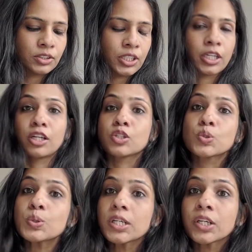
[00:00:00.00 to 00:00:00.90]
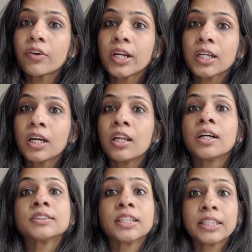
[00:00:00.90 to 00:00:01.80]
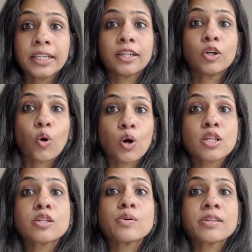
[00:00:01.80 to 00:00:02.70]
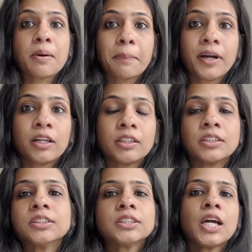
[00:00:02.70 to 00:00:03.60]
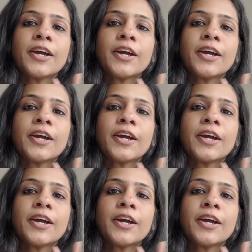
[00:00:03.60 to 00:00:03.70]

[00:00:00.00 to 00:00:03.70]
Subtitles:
there are student grade colors, and there are also some colors